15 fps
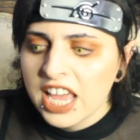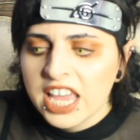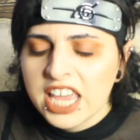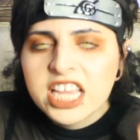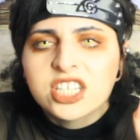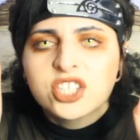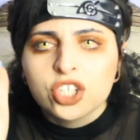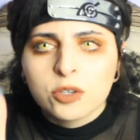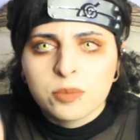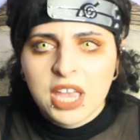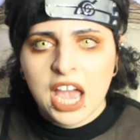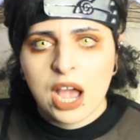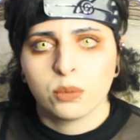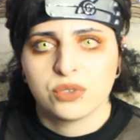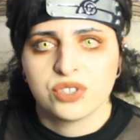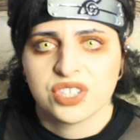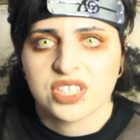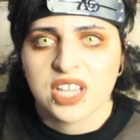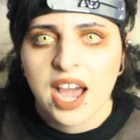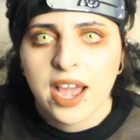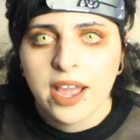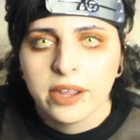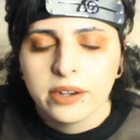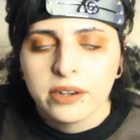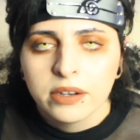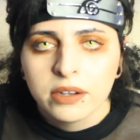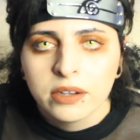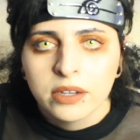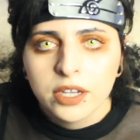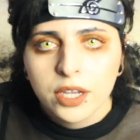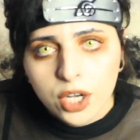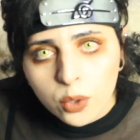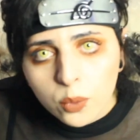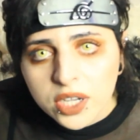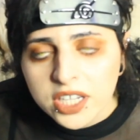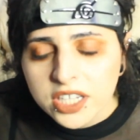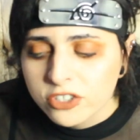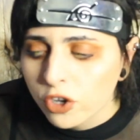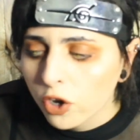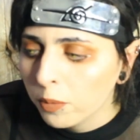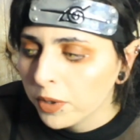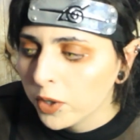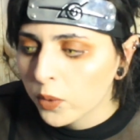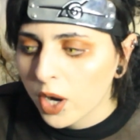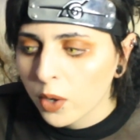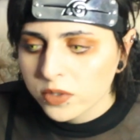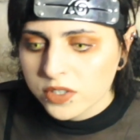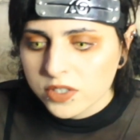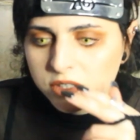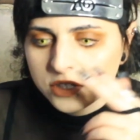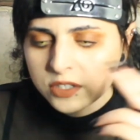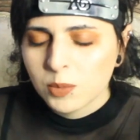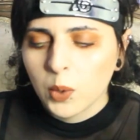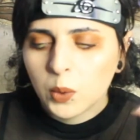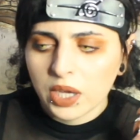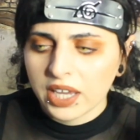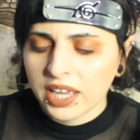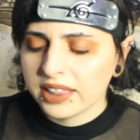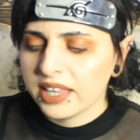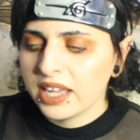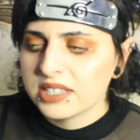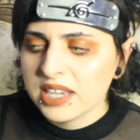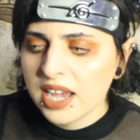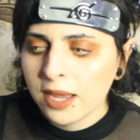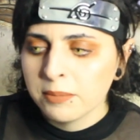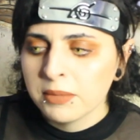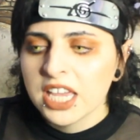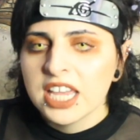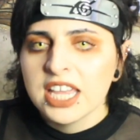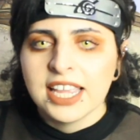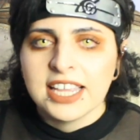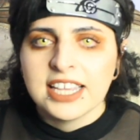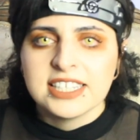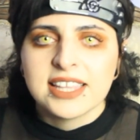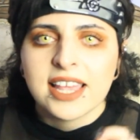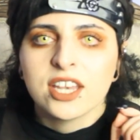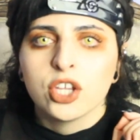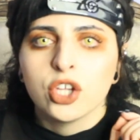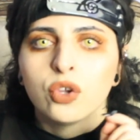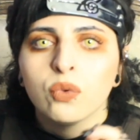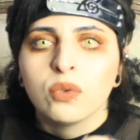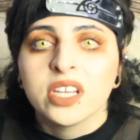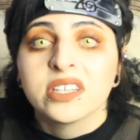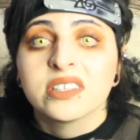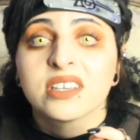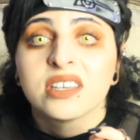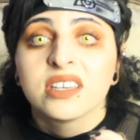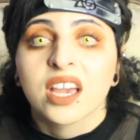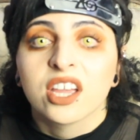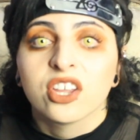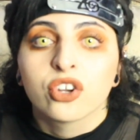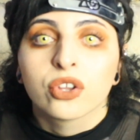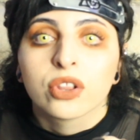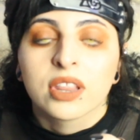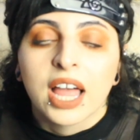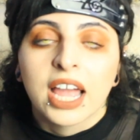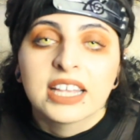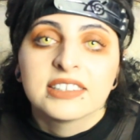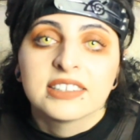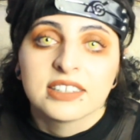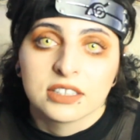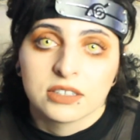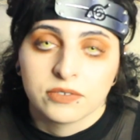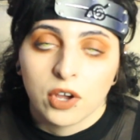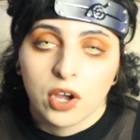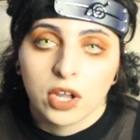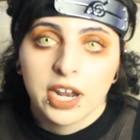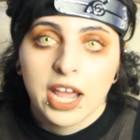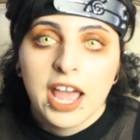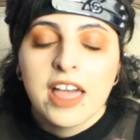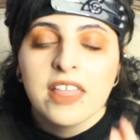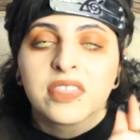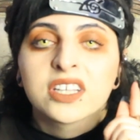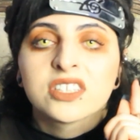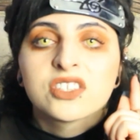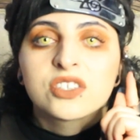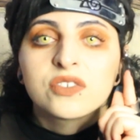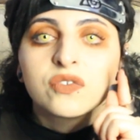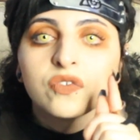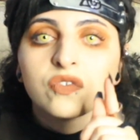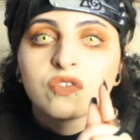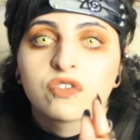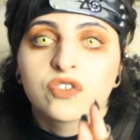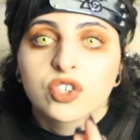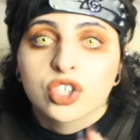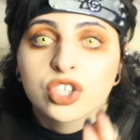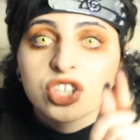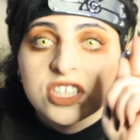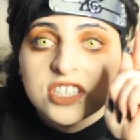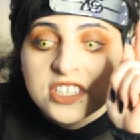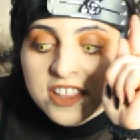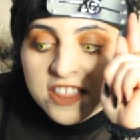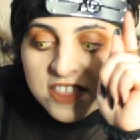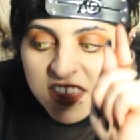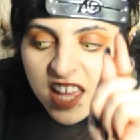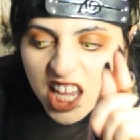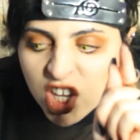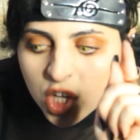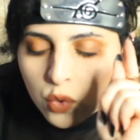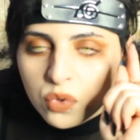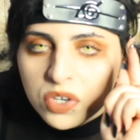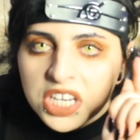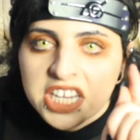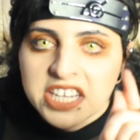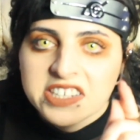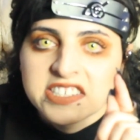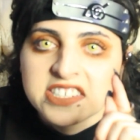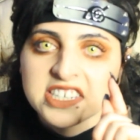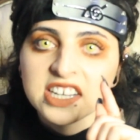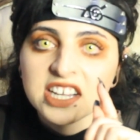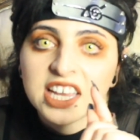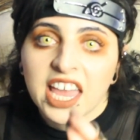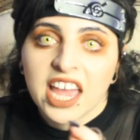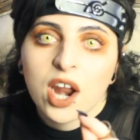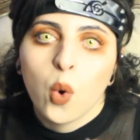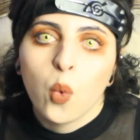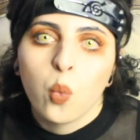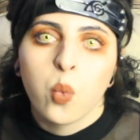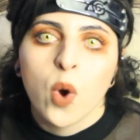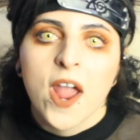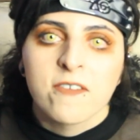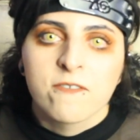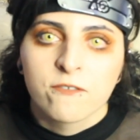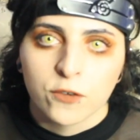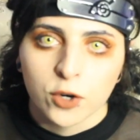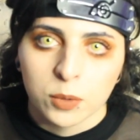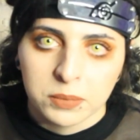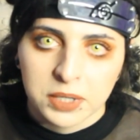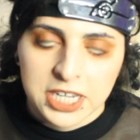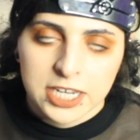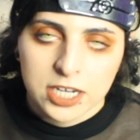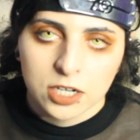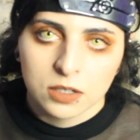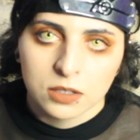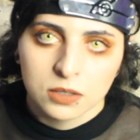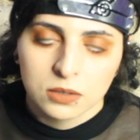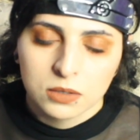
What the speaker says: He took me outside. You know what he told me when I was smoking at that time? He said, you need to get your license, Vaughn. That's the first thing you need to get away from here.